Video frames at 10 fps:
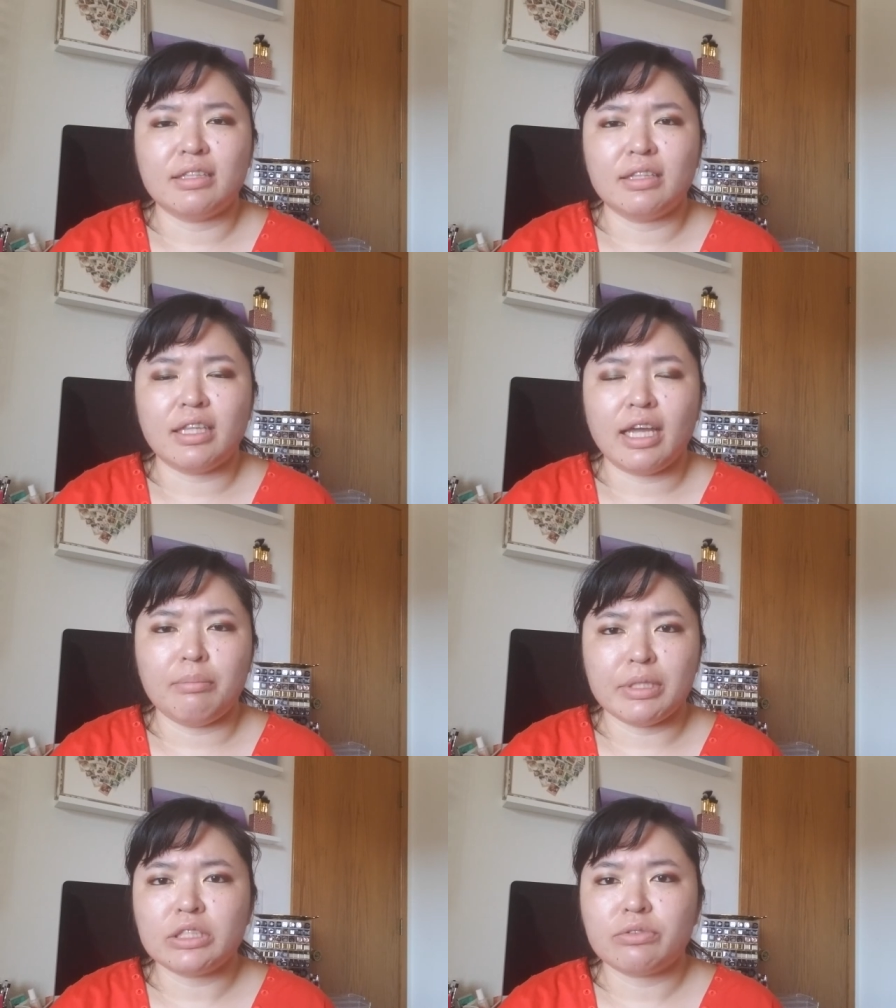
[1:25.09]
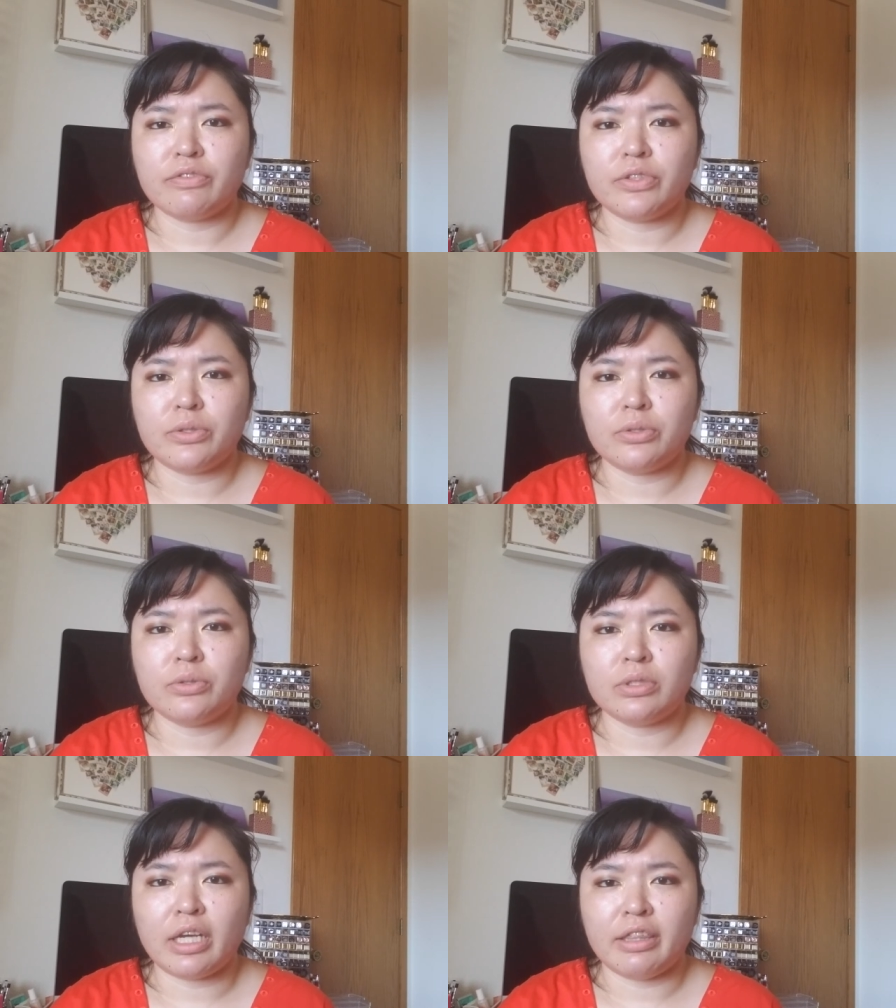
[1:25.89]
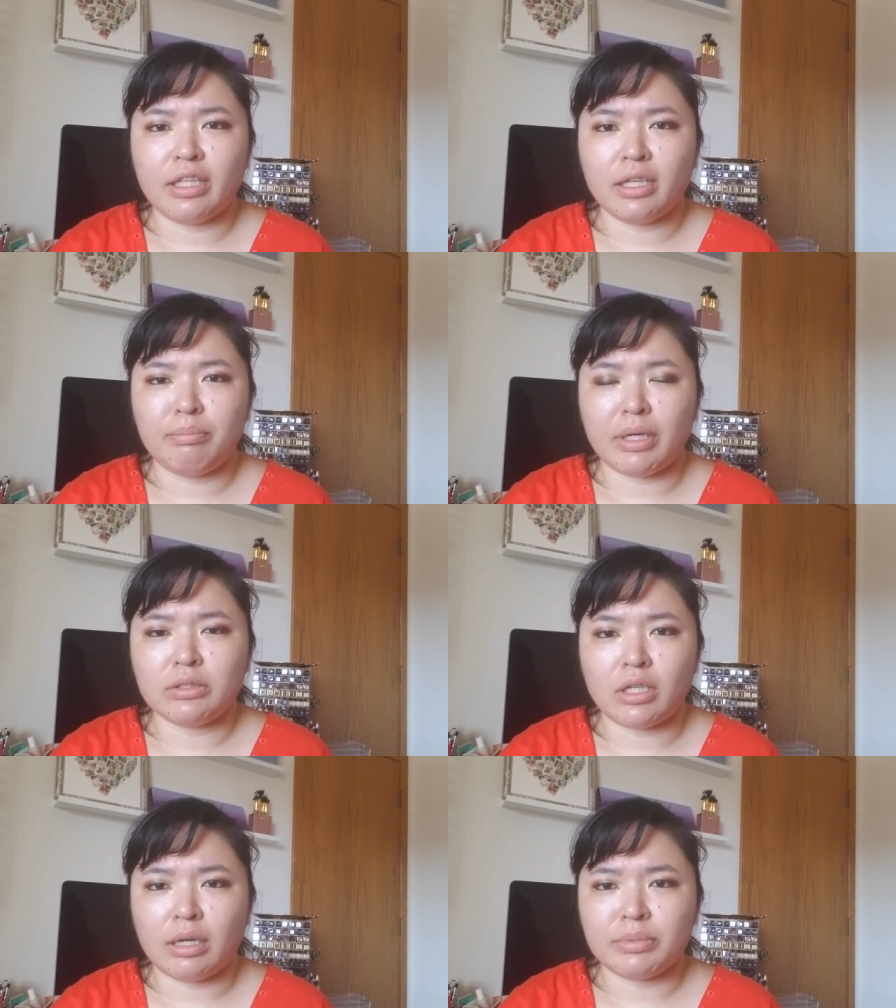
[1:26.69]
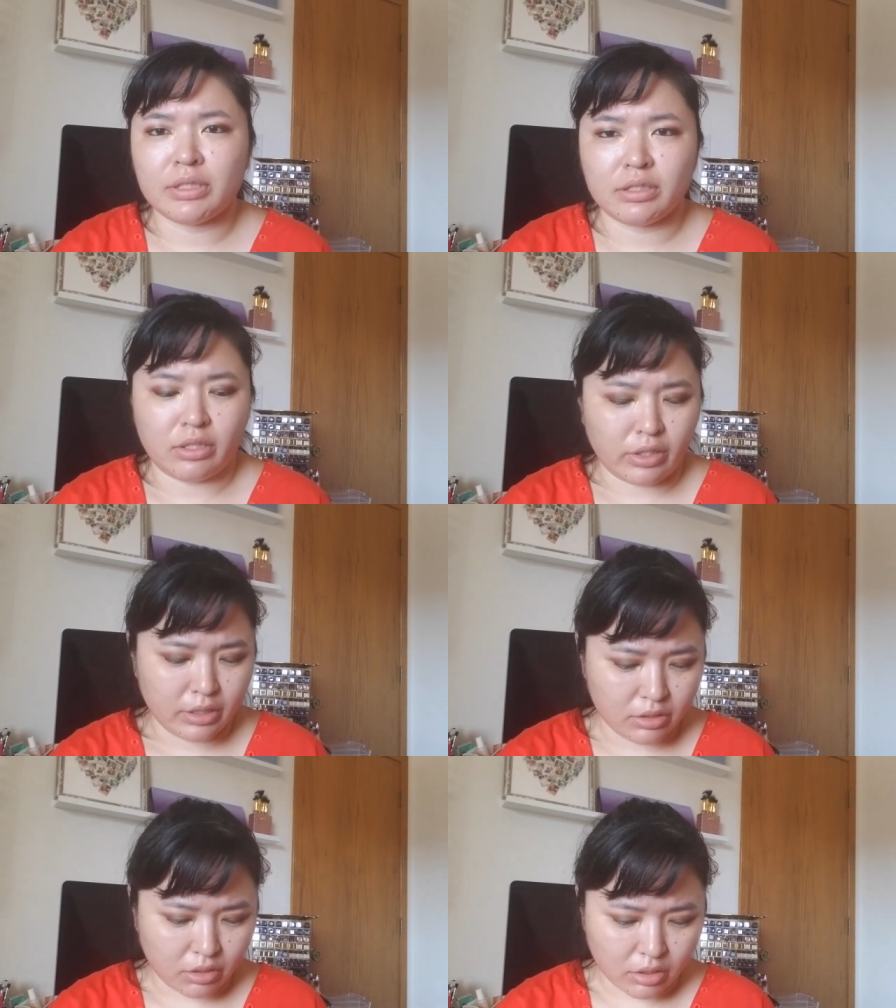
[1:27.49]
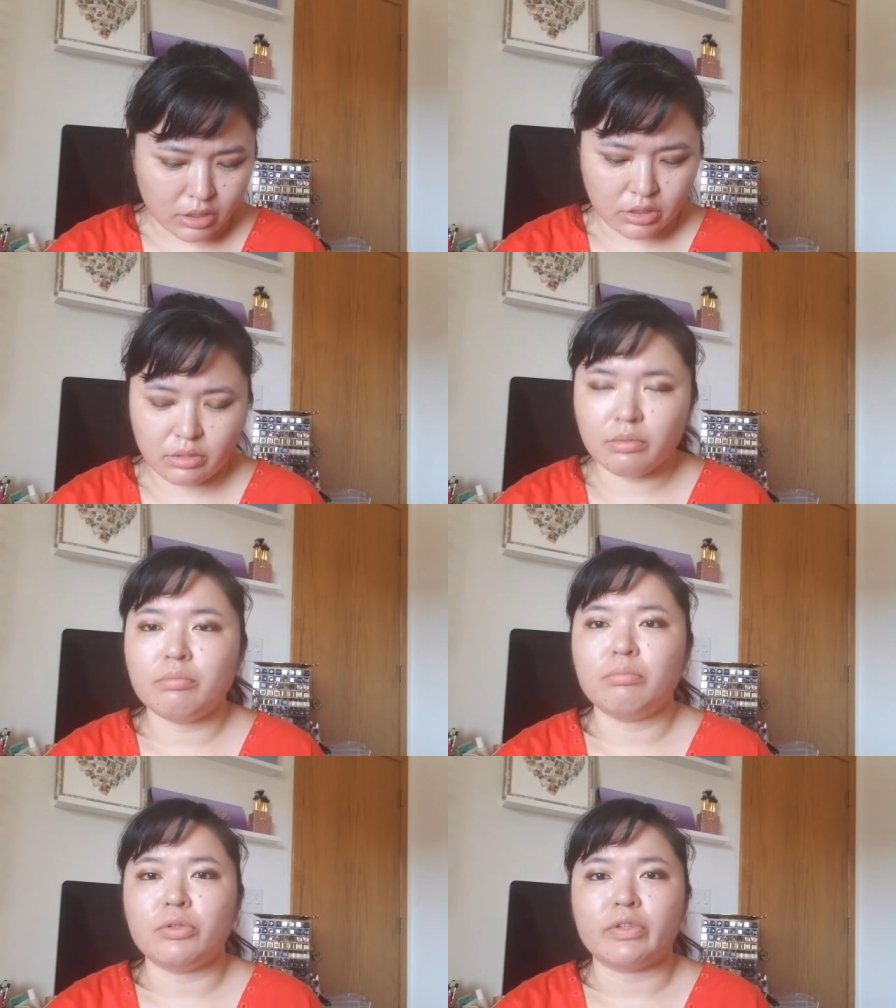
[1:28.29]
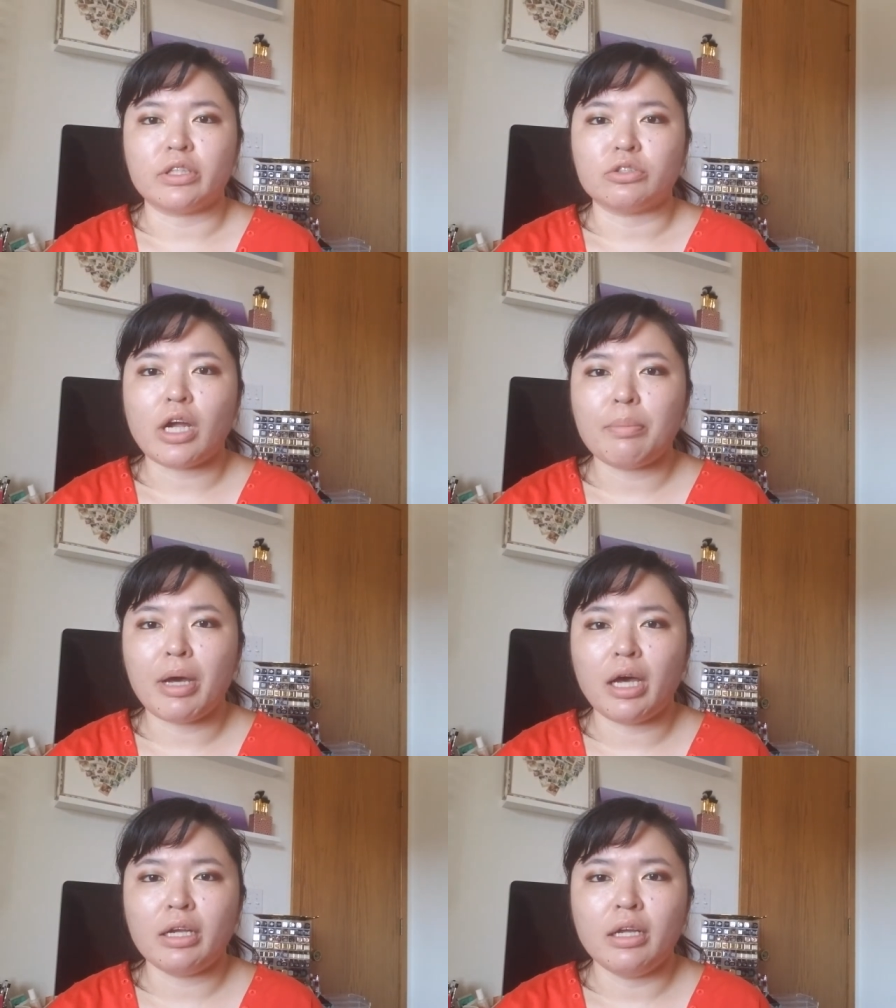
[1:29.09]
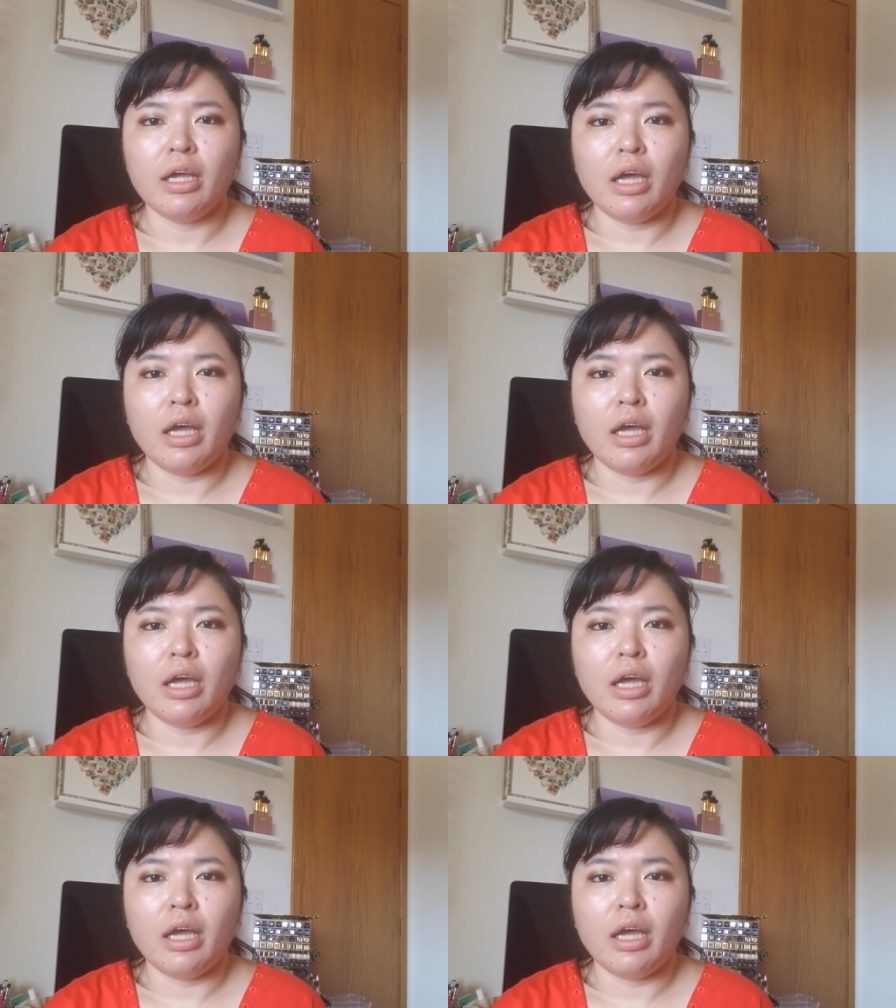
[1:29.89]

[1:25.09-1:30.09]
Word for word: They had mixed reviews. I think Mel Thompson, sorry, the dog is moving the tripod.